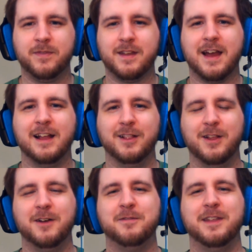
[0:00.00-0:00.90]
I
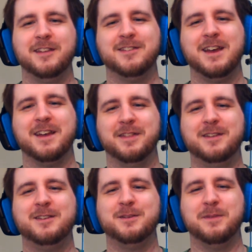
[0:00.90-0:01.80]
love this.
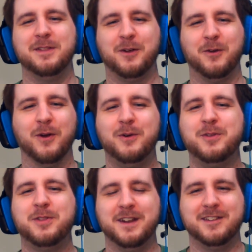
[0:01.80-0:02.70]
This has been the
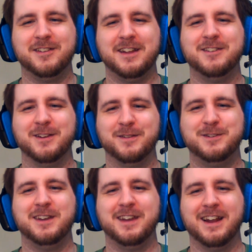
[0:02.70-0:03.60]
growth and ascension of
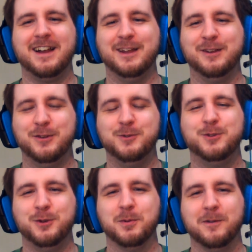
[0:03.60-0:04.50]
Shigaraki to
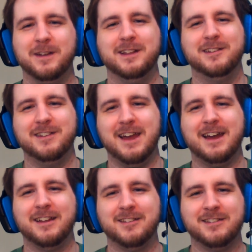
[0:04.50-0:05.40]
supervillain
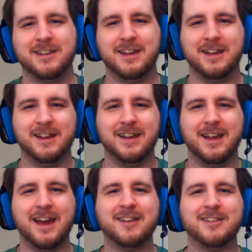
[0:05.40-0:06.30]
status.
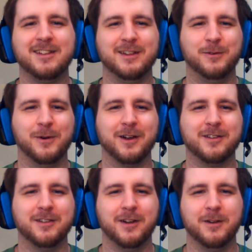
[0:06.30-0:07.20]
Excellent work,
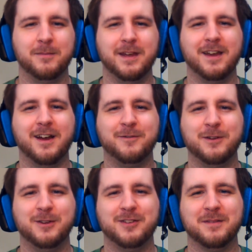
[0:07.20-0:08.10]
sir. May I
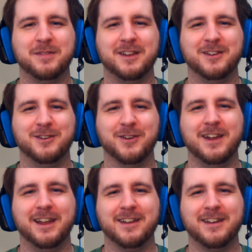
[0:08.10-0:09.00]
offer you something to
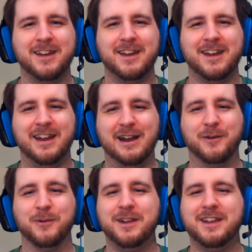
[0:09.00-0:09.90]
drink? And
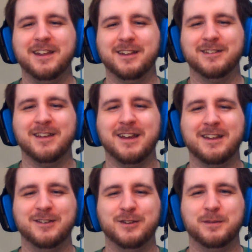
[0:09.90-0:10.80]
now Riki has
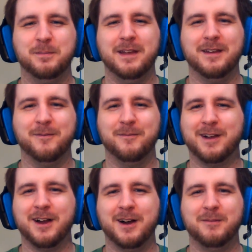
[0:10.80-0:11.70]
just
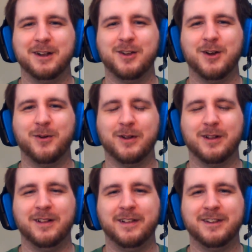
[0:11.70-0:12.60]
become a
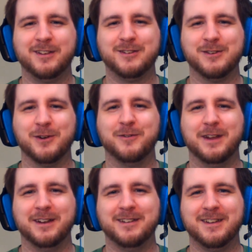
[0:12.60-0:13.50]
total
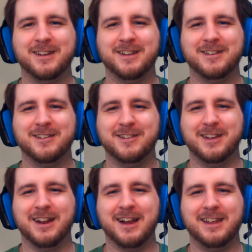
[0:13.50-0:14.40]
servant to
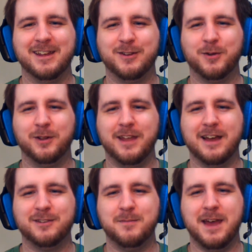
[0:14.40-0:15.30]
Shigaraki, a total
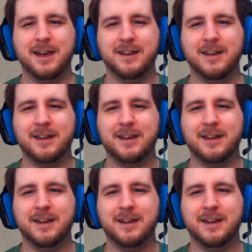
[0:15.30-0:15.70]
yes man.